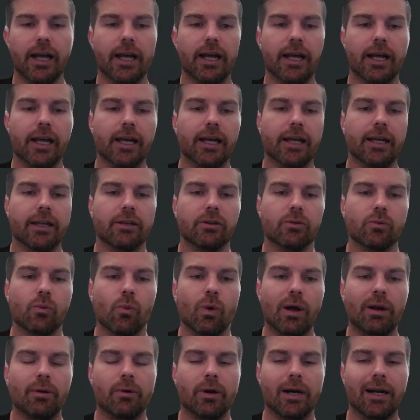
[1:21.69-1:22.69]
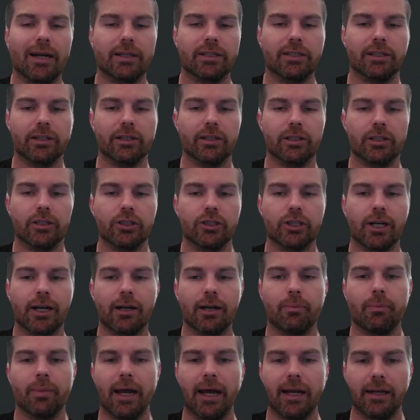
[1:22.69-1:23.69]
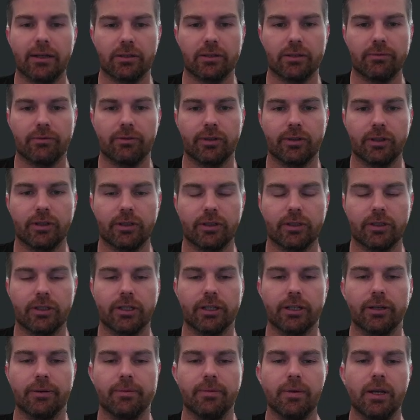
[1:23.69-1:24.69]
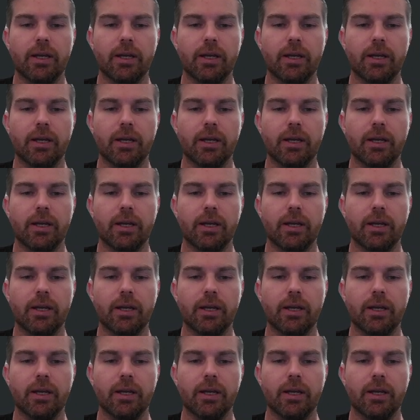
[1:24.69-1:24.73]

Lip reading: and when we're actually going to check back some flushes here.